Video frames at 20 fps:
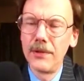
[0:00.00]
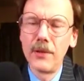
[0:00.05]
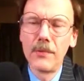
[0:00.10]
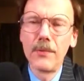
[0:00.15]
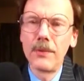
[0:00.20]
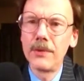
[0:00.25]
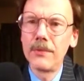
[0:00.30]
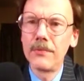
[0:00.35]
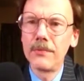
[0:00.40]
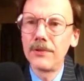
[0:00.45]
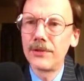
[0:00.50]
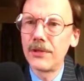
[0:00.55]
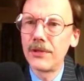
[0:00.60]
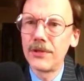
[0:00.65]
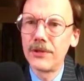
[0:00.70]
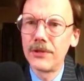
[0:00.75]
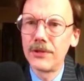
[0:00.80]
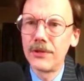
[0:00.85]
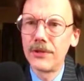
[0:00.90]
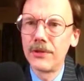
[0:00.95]
Nobody was
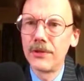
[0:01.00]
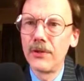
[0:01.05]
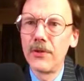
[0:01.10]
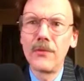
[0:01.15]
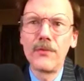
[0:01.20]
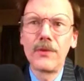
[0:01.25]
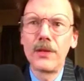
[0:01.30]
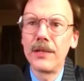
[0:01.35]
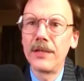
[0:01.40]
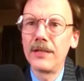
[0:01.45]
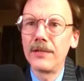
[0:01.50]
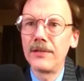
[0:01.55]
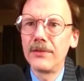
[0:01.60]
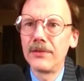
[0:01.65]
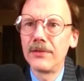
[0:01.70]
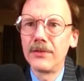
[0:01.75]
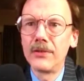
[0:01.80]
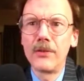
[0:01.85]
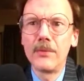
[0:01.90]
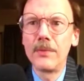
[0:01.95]
injured, no
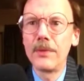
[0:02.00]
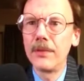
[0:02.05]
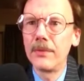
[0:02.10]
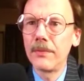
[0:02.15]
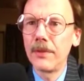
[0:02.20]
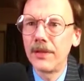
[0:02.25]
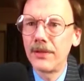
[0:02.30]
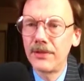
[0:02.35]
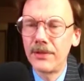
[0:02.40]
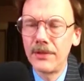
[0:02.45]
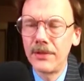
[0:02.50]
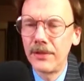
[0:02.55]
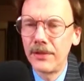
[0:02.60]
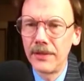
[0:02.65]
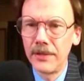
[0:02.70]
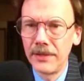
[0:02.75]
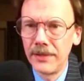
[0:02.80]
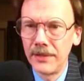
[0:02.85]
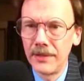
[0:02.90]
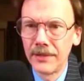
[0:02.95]
fines, nobody arrested or
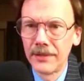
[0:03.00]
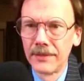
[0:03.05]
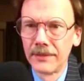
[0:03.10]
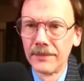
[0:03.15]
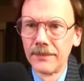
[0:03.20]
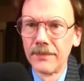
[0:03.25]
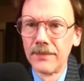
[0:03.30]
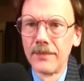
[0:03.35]
anything.